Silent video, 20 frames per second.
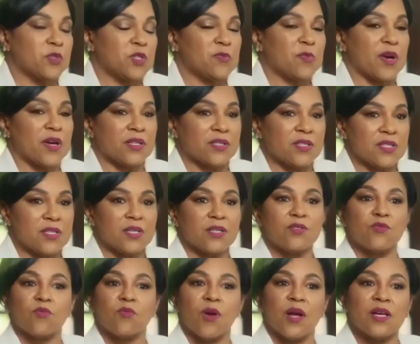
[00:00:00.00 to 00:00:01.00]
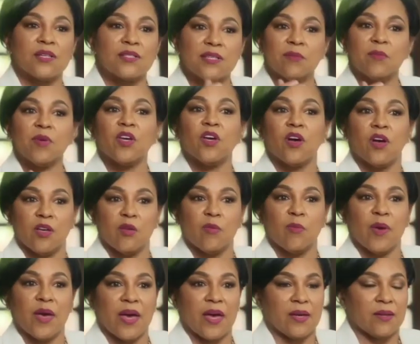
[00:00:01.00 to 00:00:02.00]
the response is, Roz, let me call
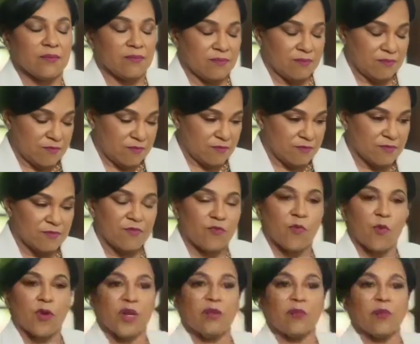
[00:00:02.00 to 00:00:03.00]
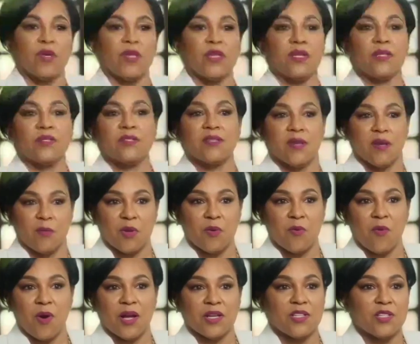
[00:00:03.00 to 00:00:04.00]
you back 40 minutes, I'm
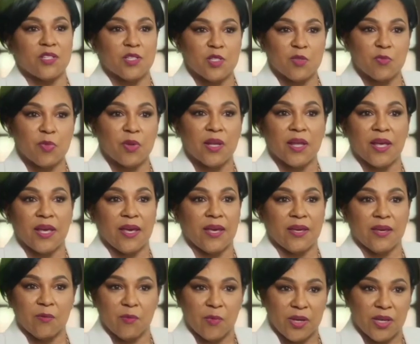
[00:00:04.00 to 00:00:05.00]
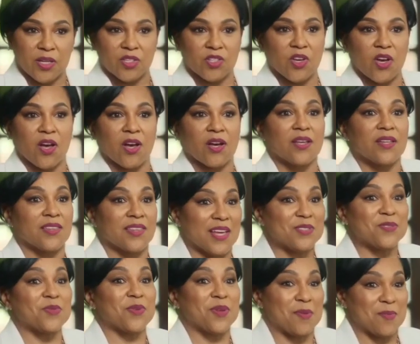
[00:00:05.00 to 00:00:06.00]
going to watch this play and we can talk.
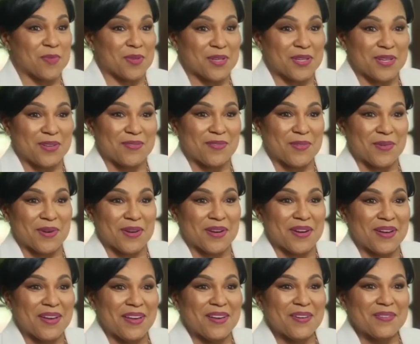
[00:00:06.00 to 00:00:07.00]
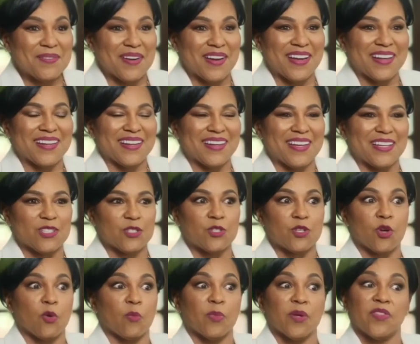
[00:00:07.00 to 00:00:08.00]
That's what I'm looking for, right? And
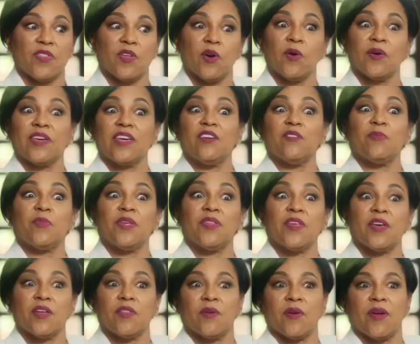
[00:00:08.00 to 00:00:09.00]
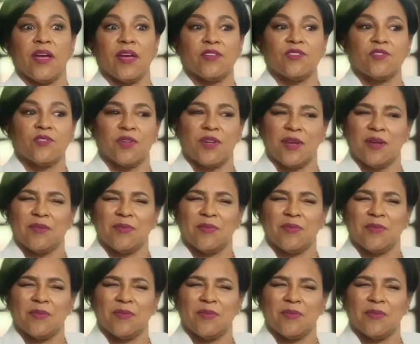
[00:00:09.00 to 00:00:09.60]
so, but they'll give me the other answer and